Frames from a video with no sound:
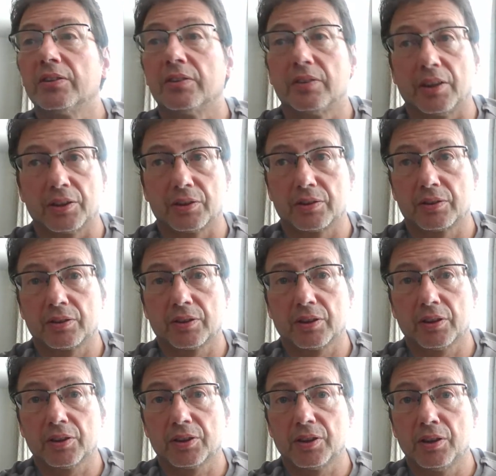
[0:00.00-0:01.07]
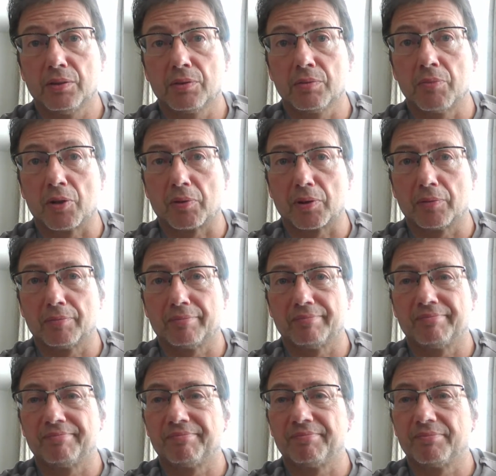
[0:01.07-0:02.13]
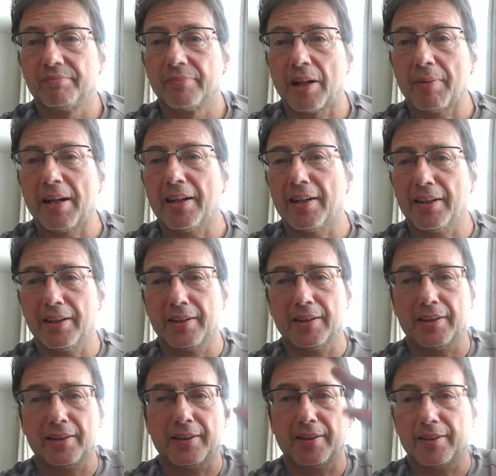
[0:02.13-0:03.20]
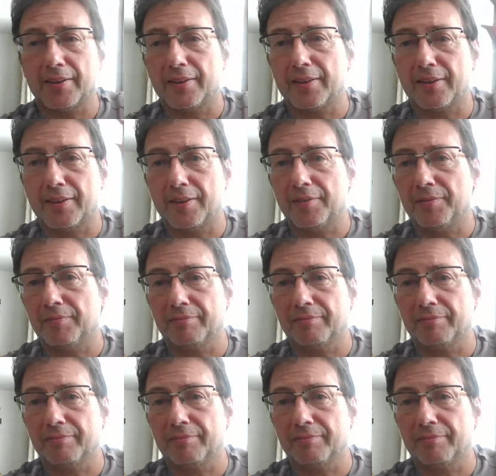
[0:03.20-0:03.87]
Let's see you tomorrow. Bye-bye.